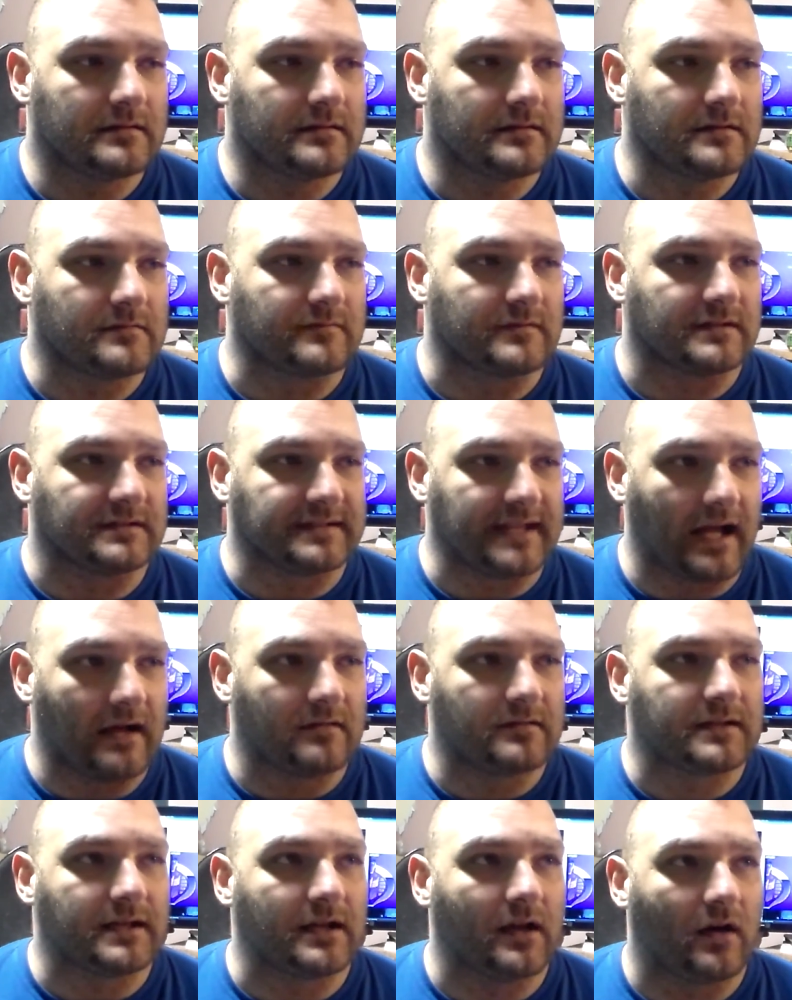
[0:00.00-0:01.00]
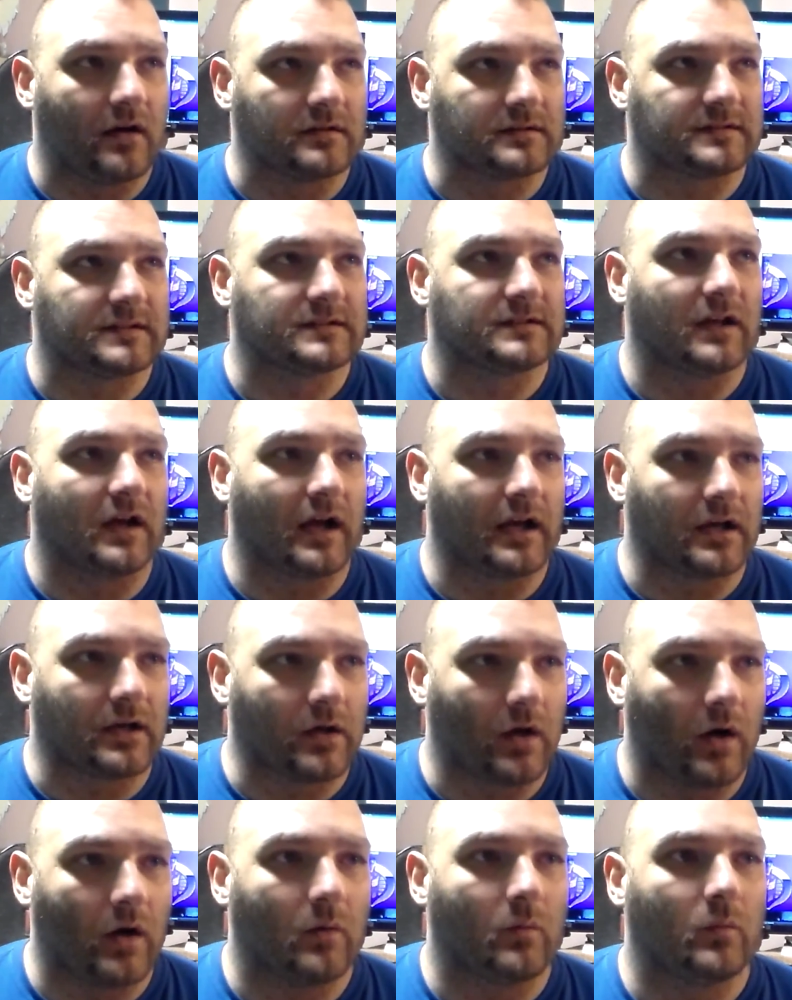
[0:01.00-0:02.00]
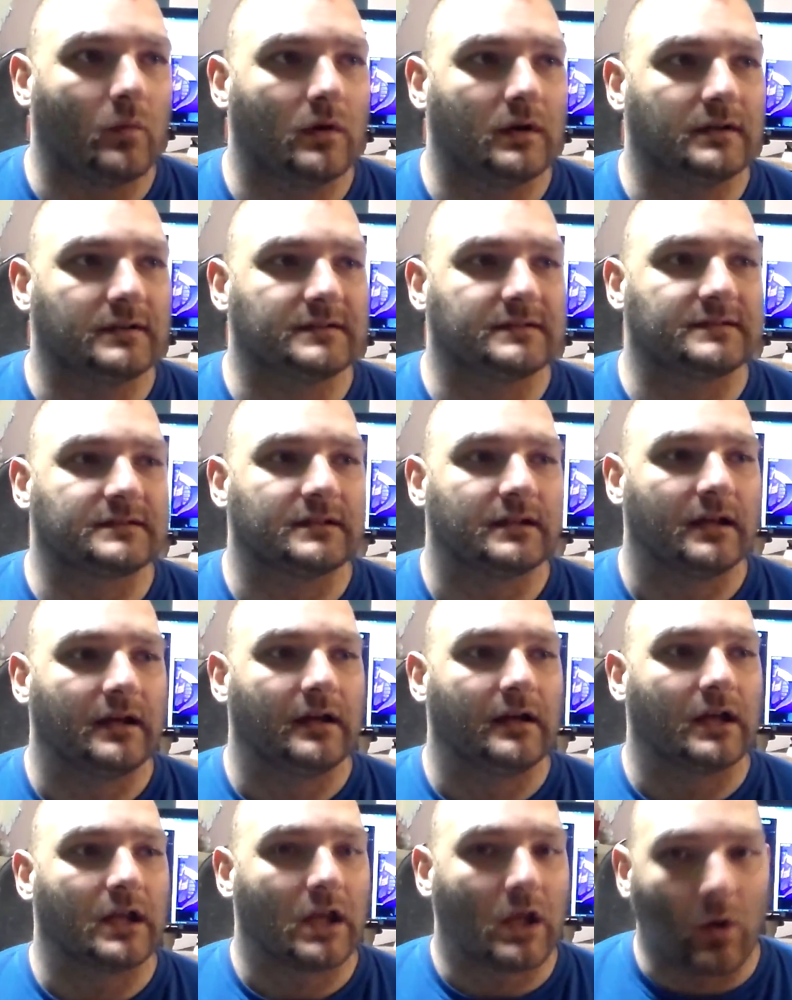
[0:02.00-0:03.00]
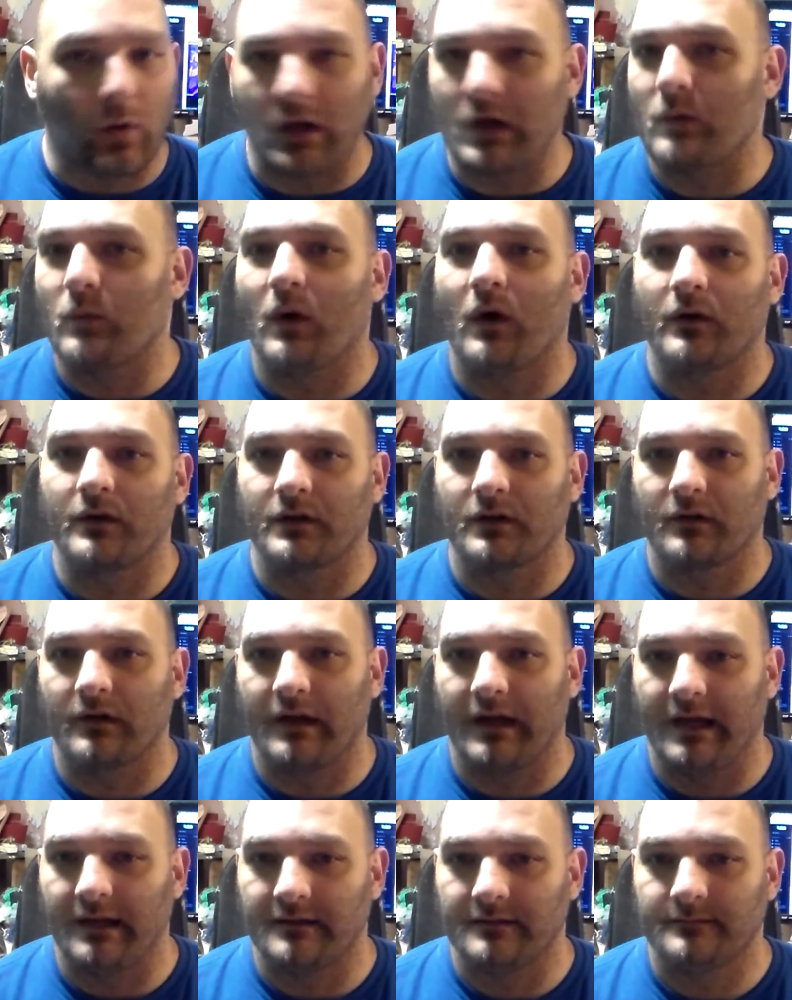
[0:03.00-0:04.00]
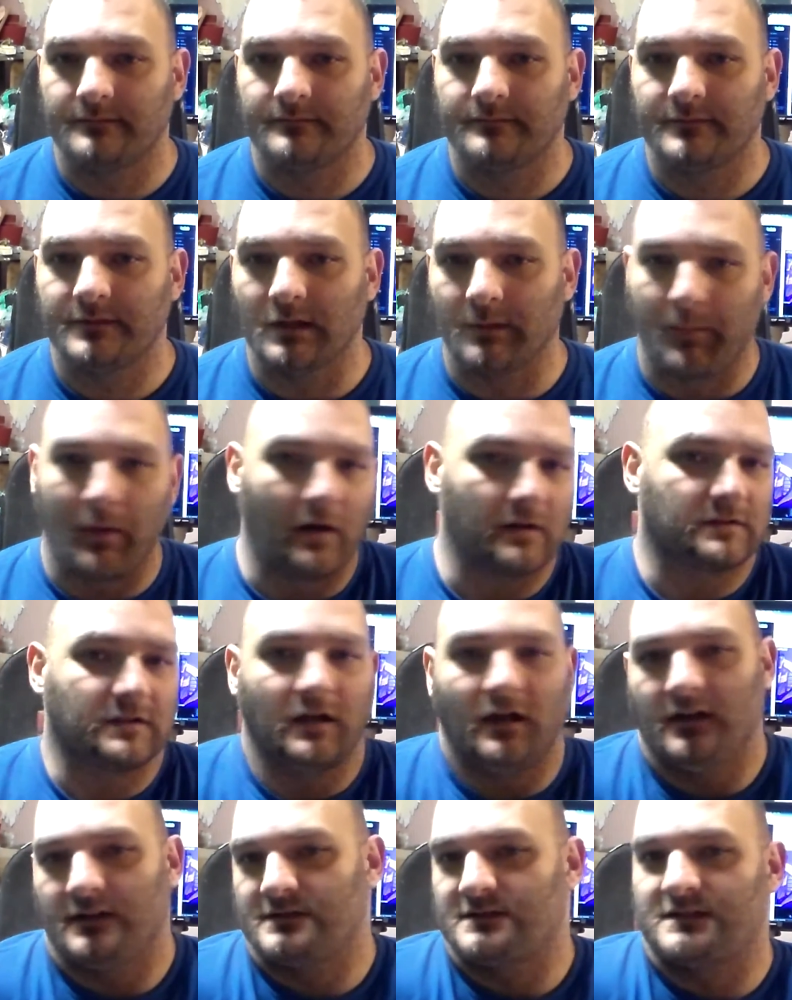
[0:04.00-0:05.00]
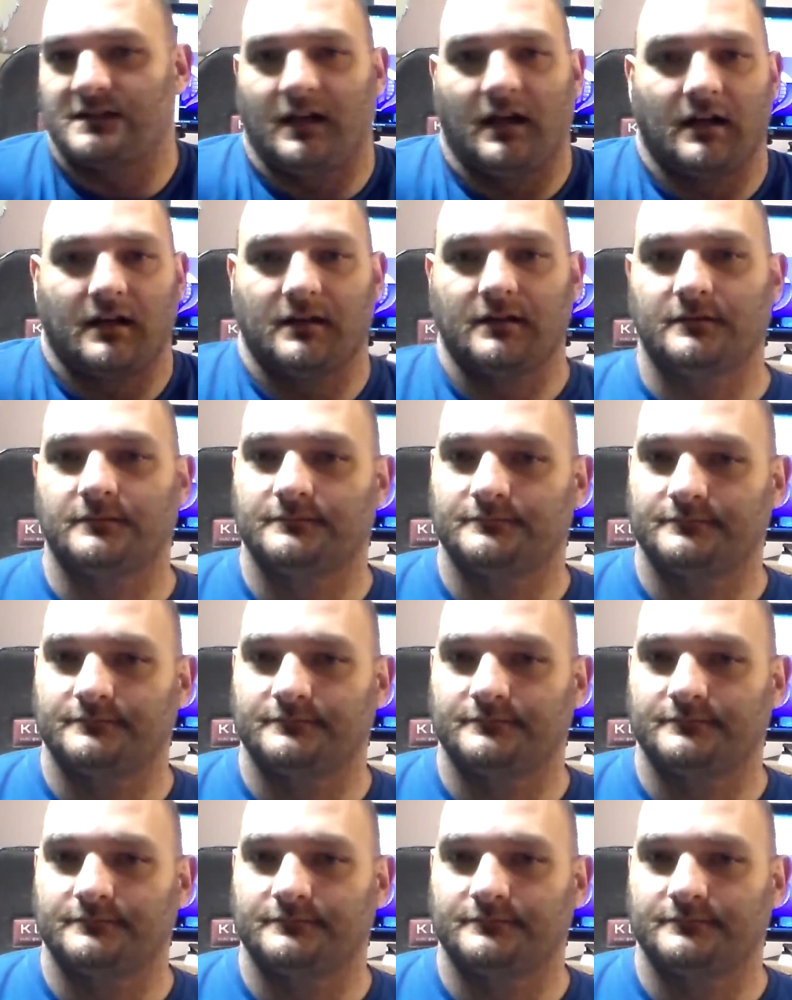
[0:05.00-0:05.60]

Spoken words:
the resounding answers I got was, quit while you're ahead. Your podcasts suck.